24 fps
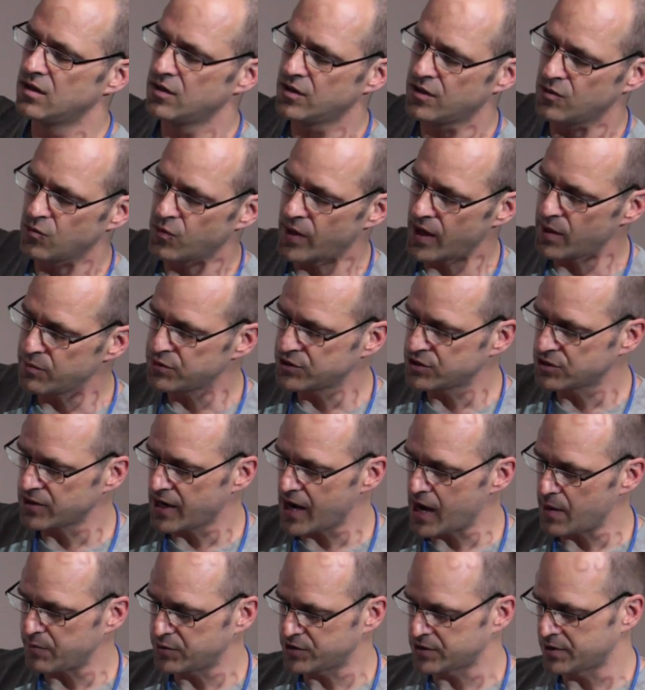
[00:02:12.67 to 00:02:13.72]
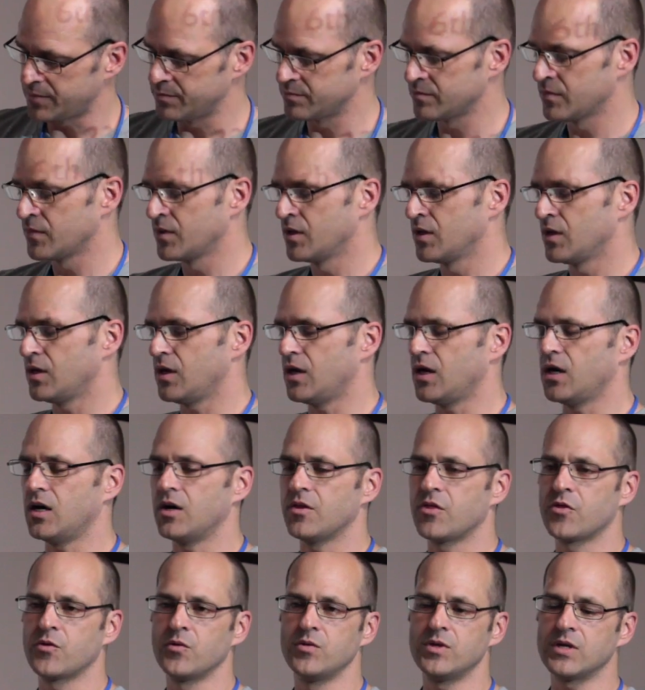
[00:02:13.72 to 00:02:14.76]
web straps
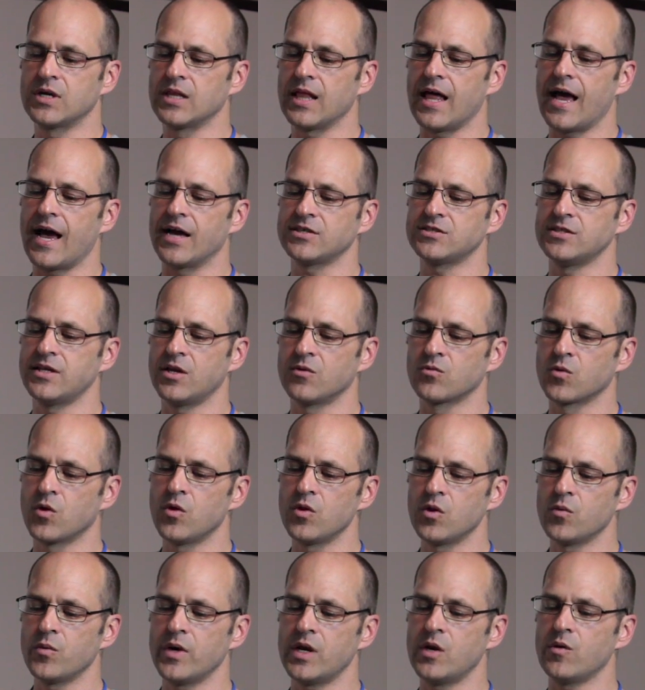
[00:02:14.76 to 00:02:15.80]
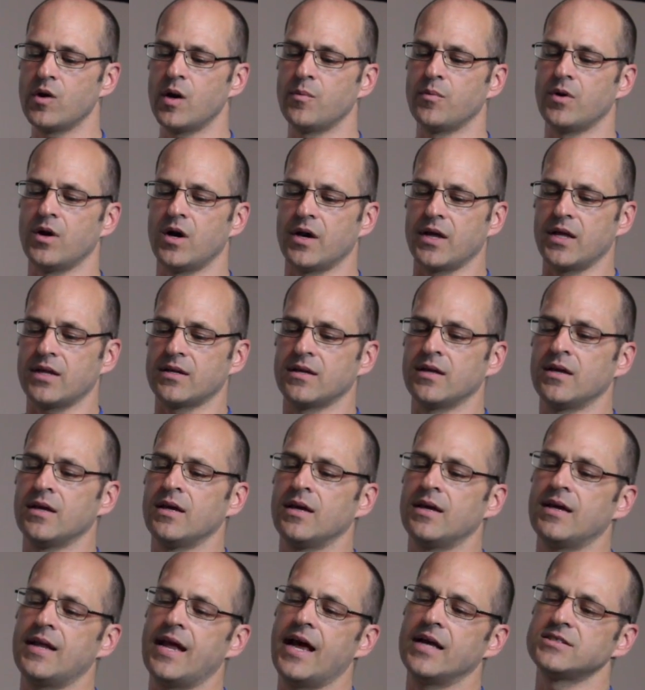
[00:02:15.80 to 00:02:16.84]
through the glass and then roll the window up on it.
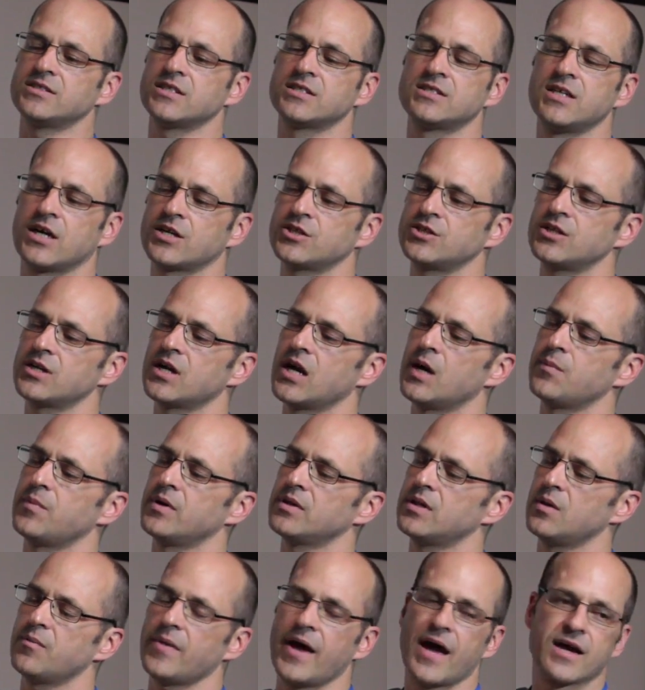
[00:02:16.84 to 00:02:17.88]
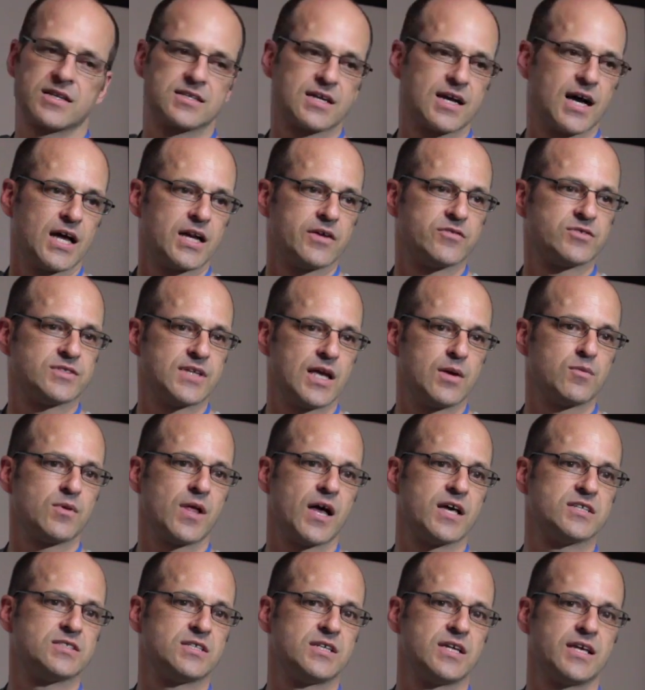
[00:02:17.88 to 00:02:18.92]
It has a suction cup on the back to kind of
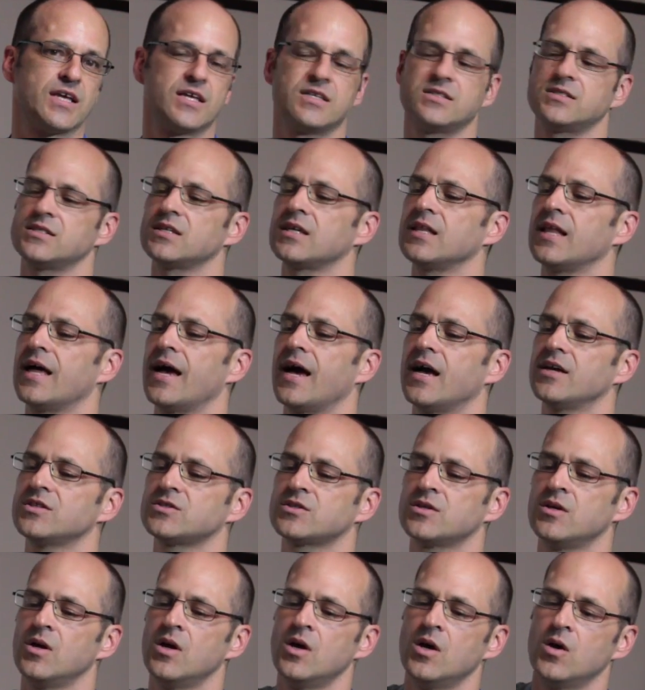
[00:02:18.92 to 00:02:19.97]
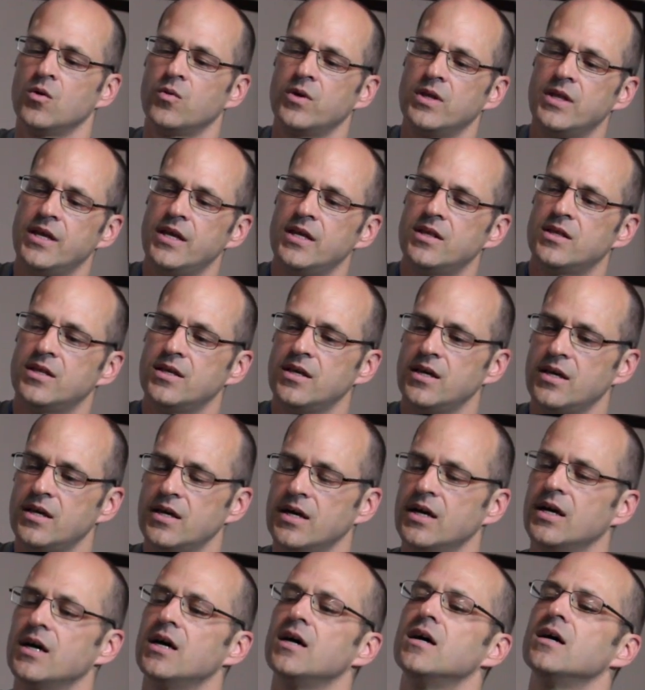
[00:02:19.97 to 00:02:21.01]
stabilize it against the glass. We lead
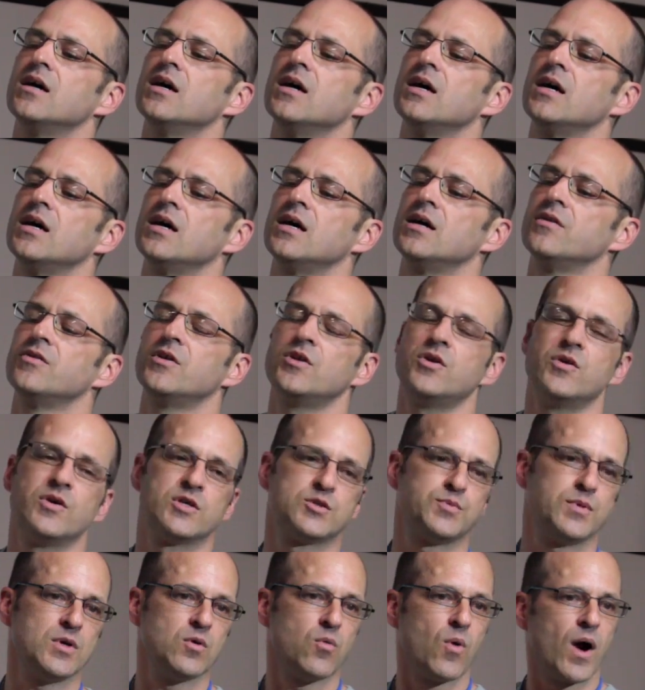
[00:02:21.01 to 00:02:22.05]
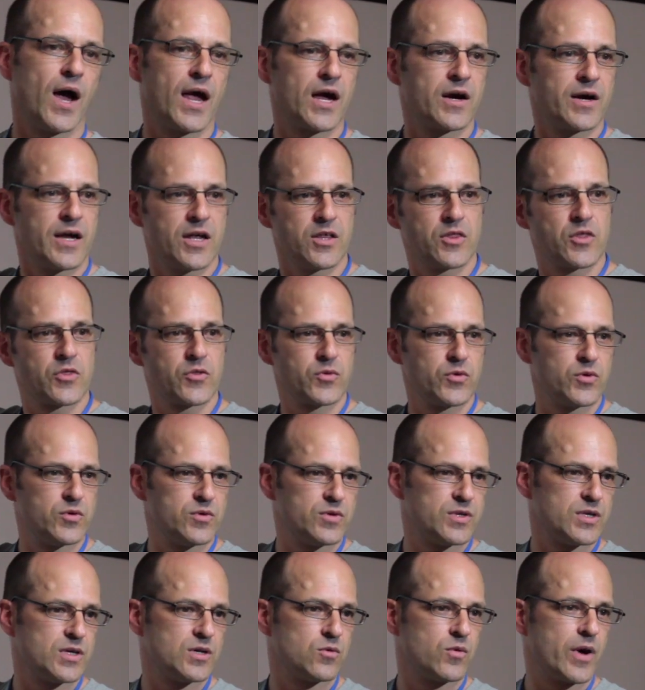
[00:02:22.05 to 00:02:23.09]
the USB wire in through
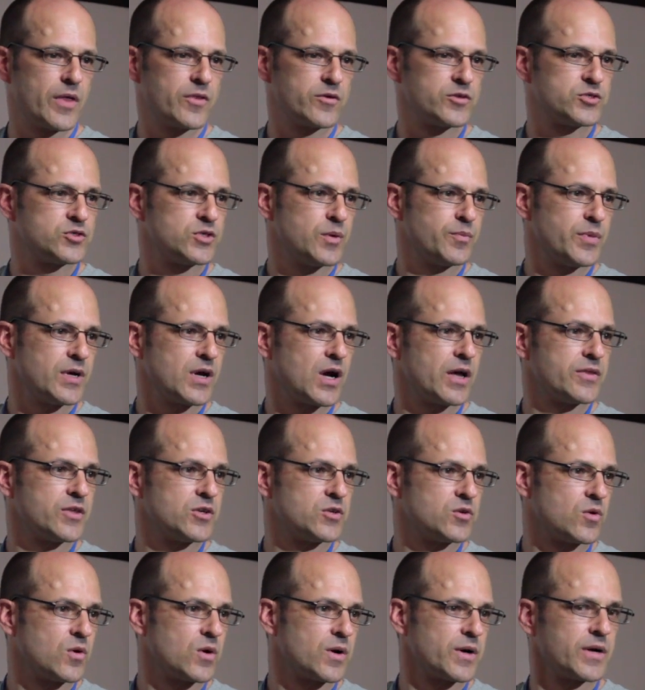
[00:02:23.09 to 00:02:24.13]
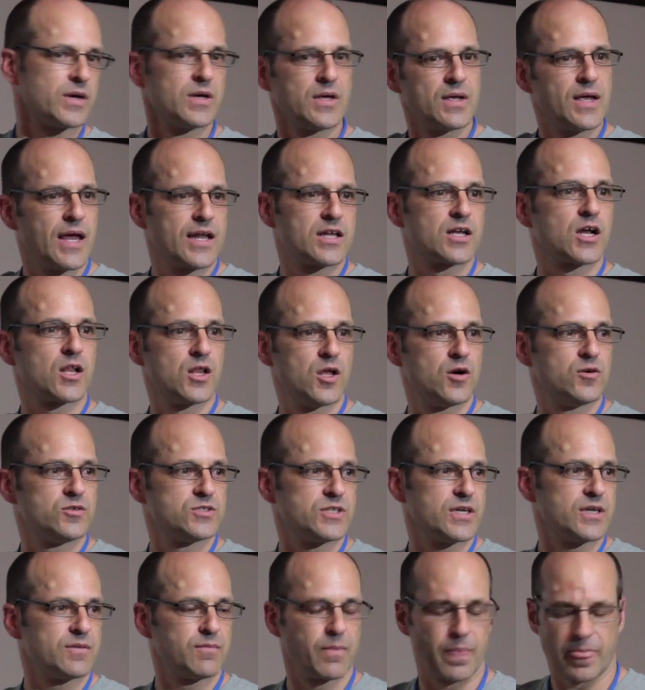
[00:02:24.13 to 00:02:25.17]
the weather stripping on the door and close
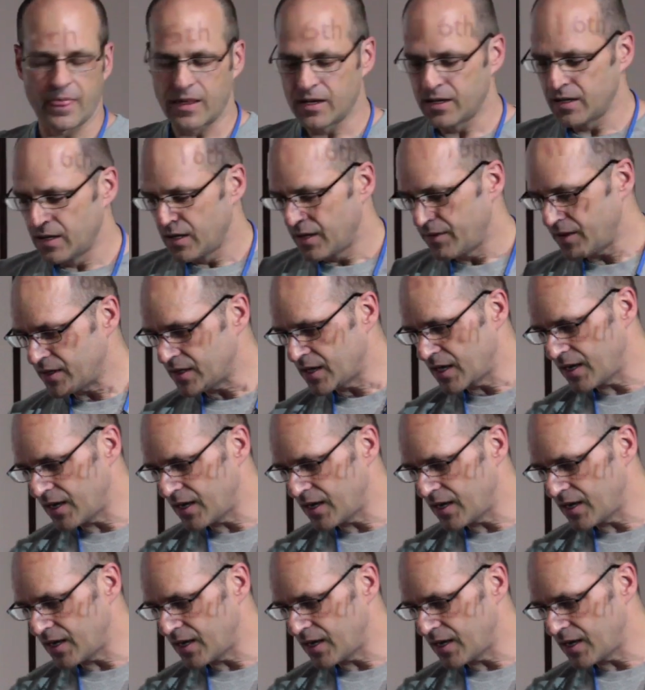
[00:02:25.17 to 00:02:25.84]
it. Then